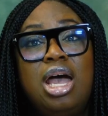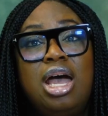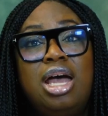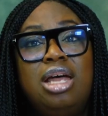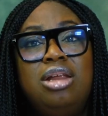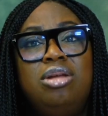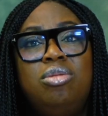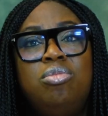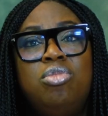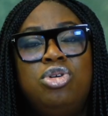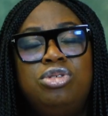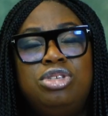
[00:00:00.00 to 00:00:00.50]

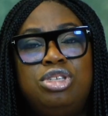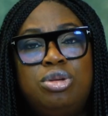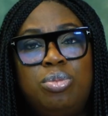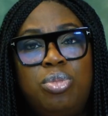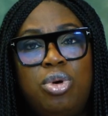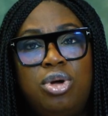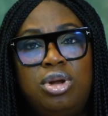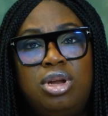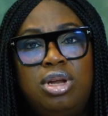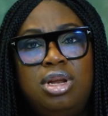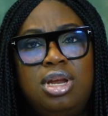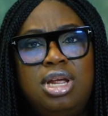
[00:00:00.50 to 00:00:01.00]
And most
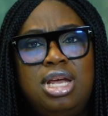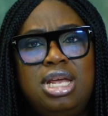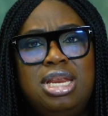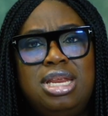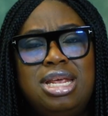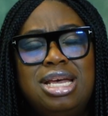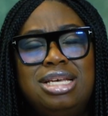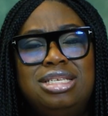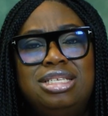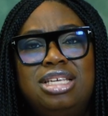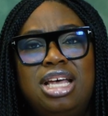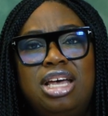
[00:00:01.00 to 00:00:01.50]
importantly,
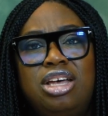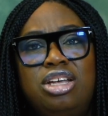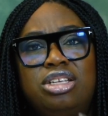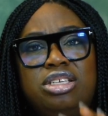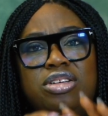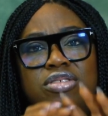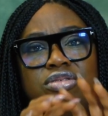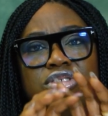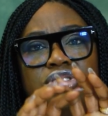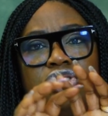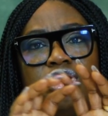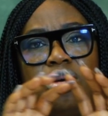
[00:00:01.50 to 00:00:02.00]
the
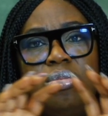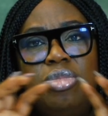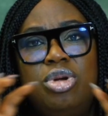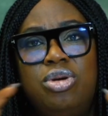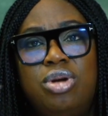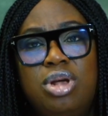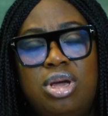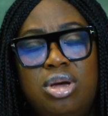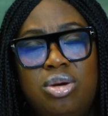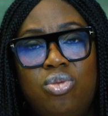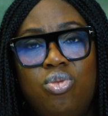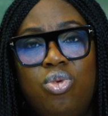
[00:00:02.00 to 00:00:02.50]
executive
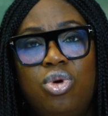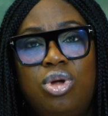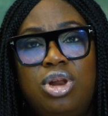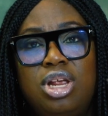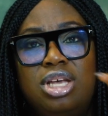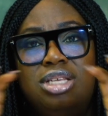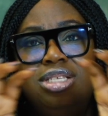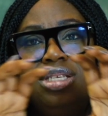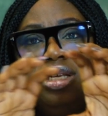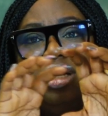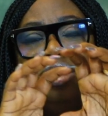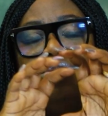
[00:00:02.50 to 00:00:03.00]
summary. What
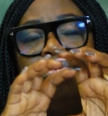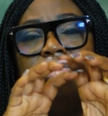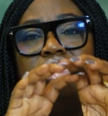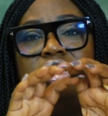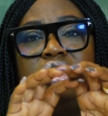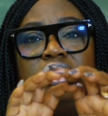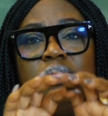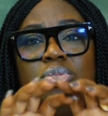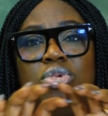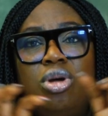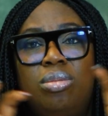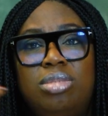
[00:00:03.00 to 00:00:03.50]
is it? What
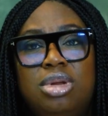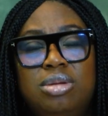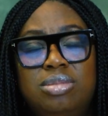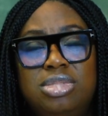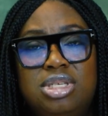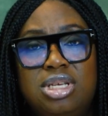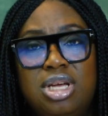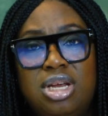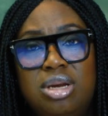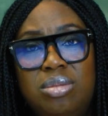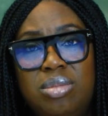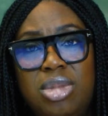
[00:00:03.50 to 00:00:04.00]
is the problem
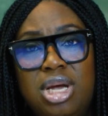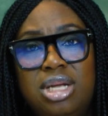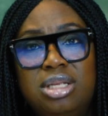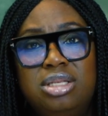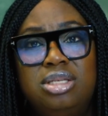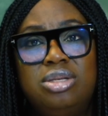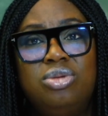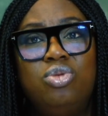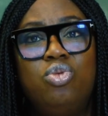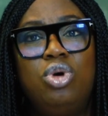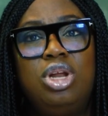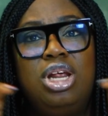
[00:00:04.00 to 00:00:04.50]

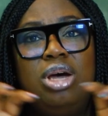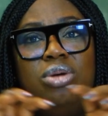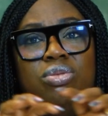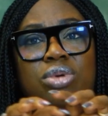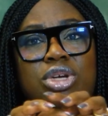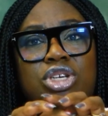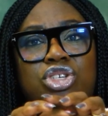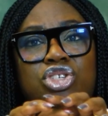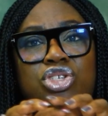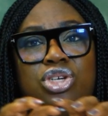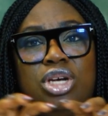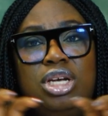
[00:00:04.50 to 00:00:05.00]
statement? What are
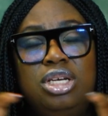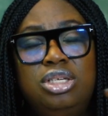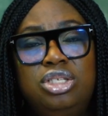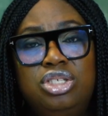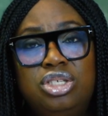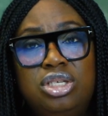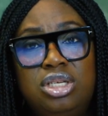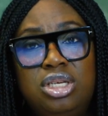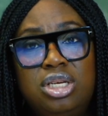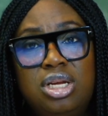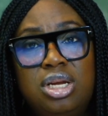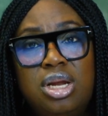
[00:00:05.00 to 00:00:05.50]
we
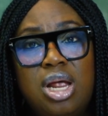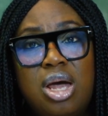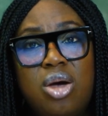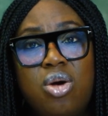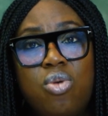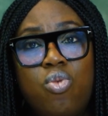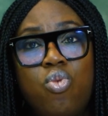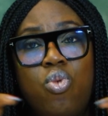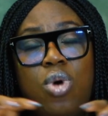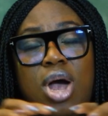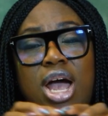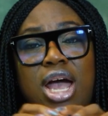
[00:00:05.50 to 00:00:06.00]
changing?
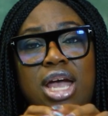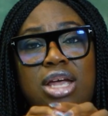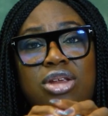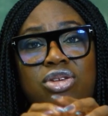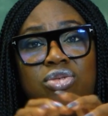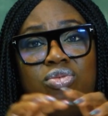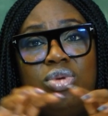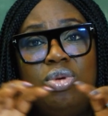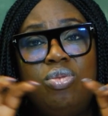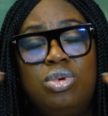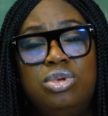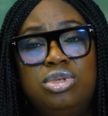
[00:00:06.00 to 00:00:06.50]
Why
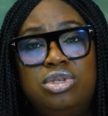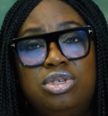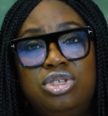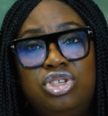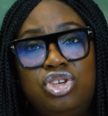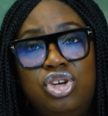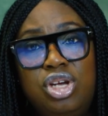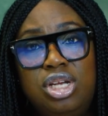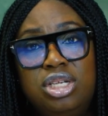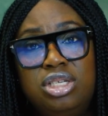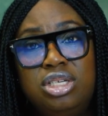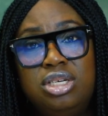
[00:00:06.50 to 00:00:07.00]
do we want to
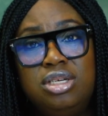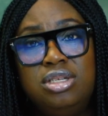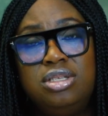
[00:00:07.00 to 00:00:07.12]
change